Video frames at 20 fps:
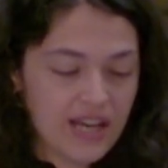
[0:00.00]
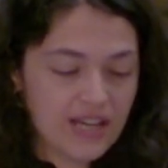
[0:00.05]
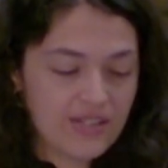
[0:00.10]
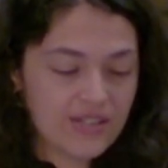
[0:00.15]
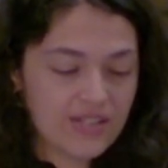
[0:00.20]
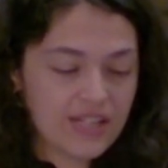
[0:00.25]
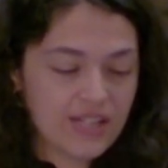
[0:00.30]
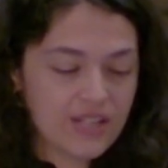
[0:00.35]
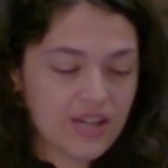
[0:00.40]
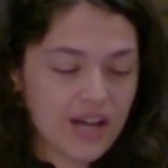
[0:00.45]
as
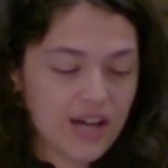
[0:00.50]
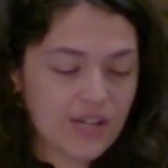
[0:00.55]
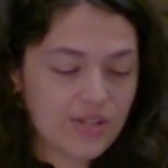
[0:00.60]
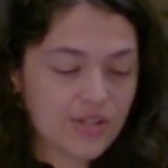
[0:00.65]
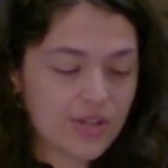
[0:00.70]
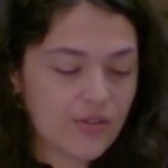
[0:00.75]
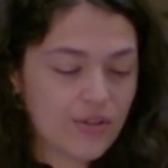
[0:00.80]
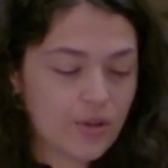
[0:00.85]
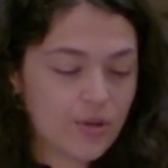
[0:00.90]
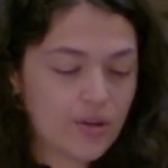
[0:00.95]
he dies
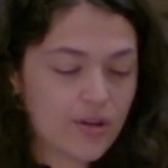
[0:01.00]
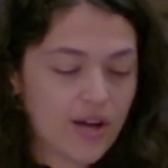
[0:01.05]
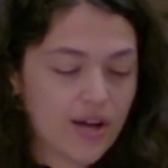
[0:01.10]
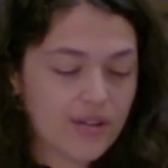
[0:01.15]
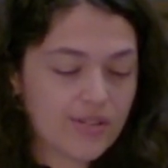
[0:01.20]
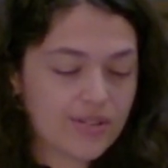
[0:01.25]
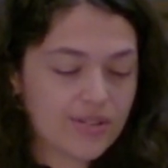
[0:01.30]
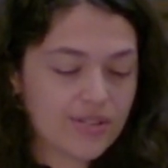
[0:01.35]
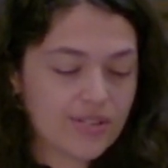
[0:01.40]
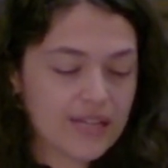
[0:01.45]
on the
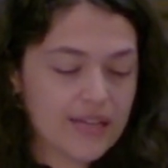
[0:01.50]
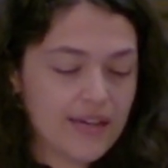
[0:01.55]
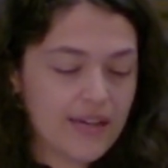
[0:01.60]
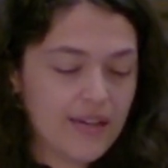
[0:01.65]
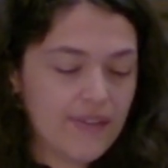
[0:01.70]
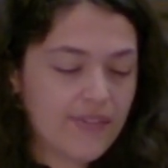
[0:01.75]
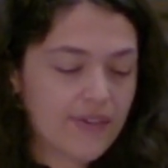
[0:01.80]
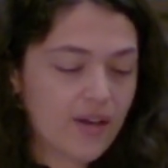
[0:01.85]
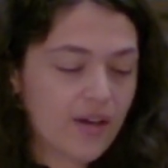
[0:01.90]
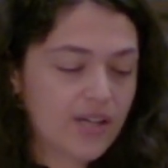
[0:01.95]
cross
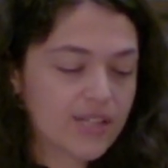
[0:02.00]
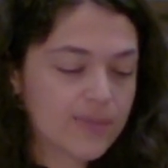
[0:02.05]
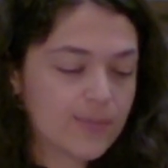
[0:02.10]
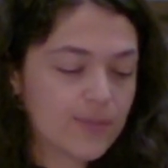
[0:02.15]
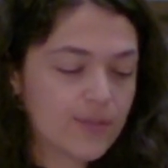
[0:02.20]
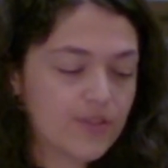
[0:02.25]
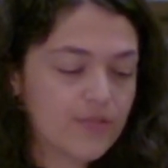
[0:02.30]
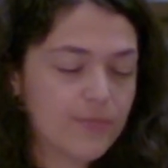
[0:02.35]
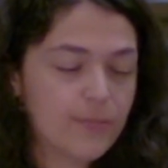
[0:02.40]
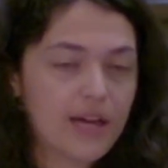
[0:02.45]
in the
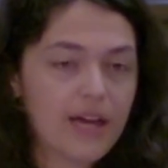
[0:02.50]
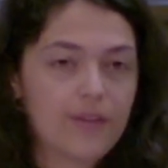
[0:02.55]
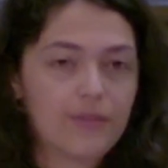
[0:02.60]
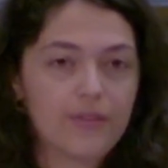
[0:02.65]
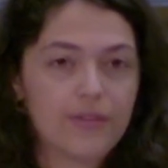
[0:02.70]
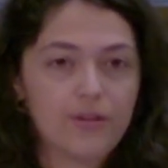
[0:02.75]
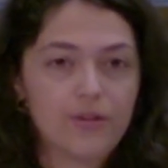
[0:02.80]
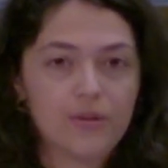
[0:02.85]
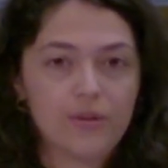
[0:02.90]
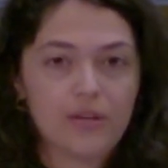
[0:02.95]
Gospel of
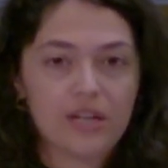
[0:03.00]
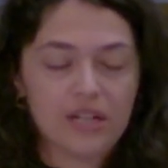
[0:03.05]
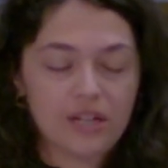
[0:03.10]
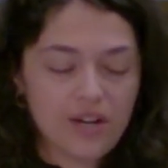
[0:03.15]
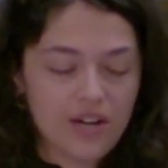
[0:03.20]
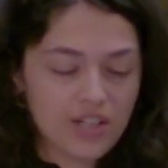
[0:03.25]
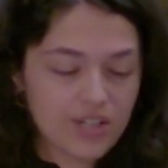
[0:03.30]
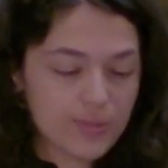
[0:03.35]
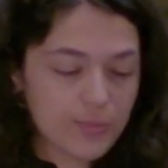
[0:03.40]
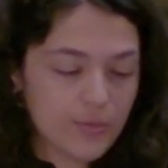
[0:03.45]
Matthew and
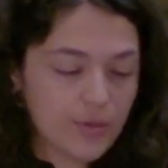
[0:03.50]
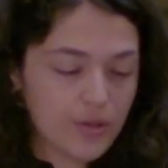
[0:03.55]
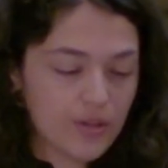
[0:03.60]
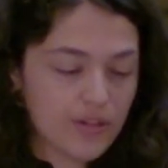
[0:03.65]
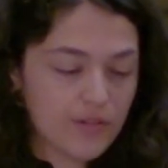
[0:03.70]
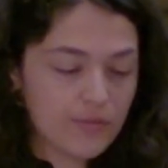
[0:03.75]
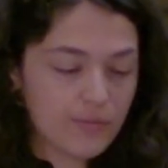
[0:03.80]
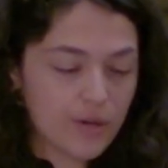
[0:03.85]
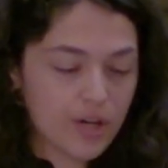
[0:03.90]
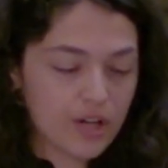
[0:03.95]
Gospel
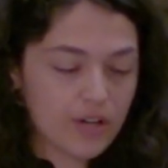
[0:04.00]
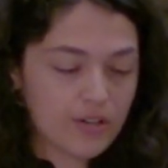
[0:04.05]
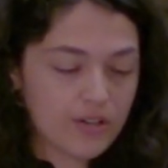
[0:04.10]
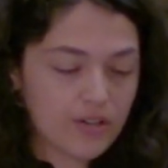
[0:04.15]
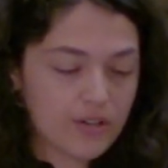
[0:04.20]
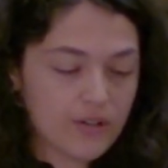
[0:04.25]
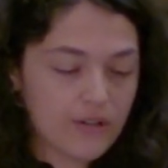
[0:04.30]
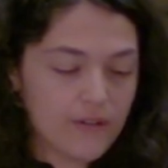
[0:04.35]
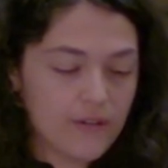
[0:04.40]
of Mark.